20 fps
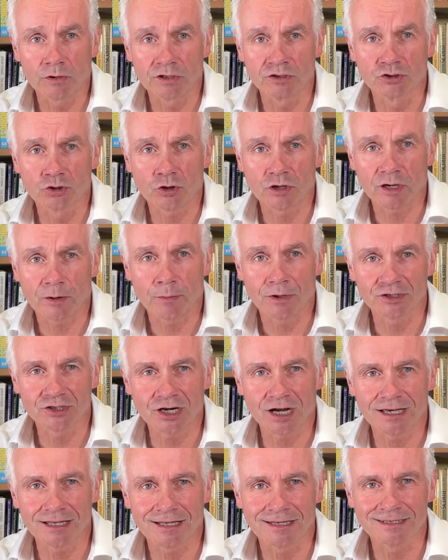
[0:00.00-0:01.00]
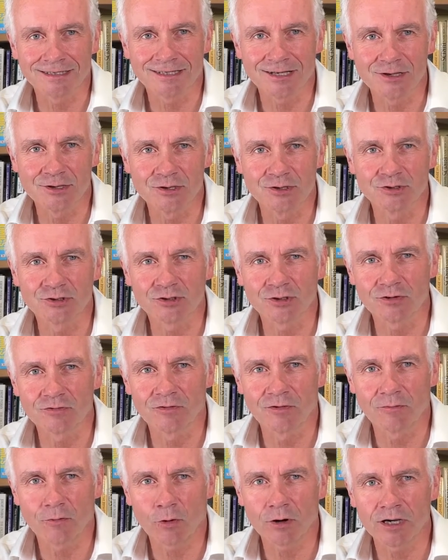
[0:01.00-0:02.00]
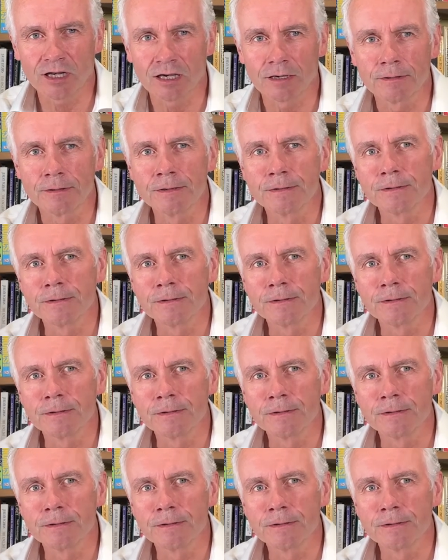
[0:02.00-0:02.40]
enjoying it much either, so you sort of avoid it.